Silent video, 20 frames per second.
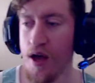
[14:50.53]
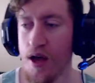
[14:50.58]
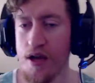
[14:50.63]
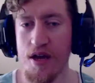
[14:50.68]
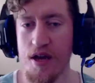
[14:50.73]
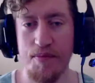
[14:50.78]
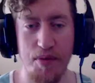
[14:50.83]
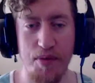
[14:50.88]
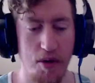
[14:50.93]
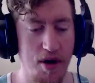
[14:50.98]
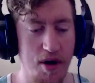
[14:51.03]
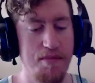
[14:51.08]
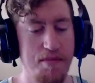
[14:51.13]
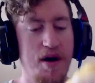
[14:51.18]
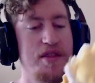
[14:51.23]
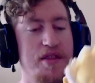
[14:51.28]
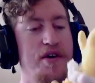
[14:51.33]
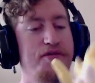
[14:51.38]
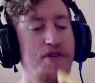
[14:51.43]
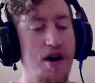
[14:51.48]
your boy
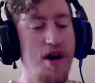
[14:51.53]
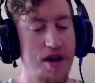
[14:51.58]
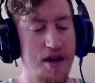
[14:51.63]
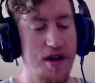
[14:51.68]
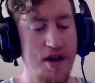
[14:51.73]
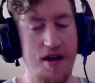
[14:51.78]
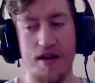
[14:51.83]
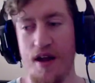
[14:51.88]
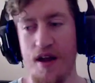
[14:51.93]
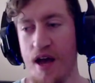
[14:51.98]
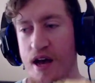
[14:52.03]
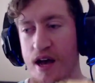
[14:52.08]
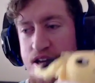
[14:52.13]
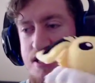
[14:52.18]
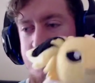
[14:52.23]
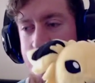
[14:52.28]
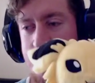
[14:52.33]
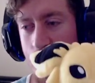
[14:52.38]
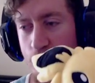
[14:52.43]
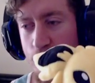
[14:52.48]
motherfucking
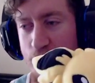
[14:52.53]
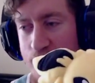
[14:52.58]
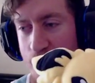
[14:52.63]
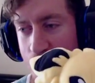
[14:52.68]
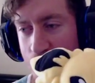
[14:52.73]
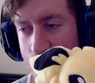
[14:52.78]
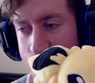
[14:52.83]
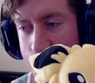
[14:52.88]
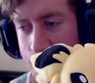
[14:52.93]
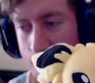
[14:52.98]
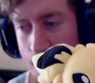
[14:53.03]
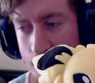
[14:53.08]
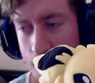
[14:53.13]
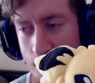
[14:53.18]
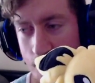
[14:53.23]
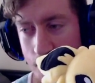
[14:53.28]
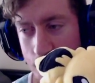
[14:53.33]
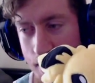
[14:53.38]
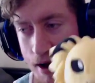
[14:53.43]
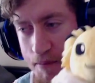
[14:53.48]
Sylveon,
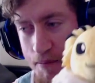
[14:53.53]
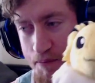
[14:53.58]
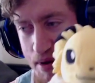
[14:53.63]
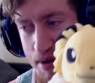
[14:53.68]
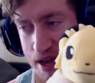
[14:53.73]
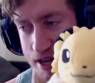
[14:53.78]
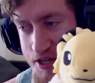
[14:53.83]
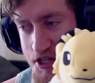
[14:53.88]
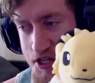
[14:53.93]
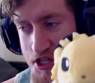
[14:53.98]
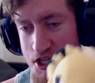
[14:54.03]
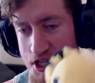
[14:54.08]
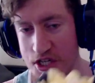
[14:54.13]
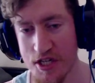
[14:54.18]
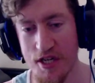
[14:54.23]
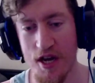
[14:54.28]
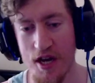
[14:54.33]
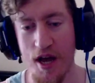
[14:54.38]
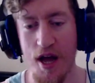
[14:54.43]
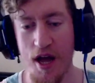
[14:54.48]
though? Bitch,
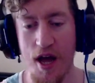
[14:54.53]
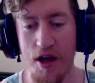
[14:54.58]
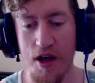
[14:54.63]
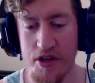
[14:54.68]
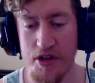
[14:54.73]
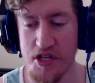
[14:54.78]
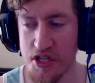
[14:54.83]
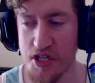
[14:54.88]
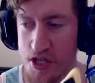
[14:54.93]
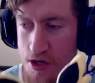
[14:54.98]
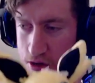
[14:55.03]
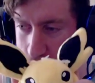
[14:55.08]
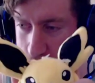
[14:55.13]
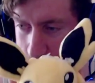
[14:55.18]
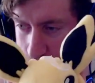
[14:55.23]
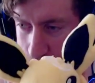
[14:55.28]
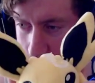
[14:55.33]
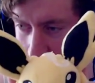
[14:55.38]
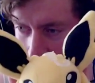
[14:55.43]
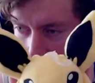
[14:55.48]
this
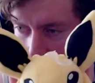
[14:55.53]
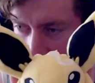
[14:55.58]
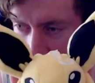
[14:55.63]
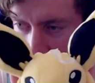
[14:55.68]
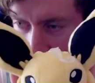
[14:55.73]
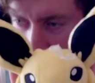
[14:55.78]
dude looking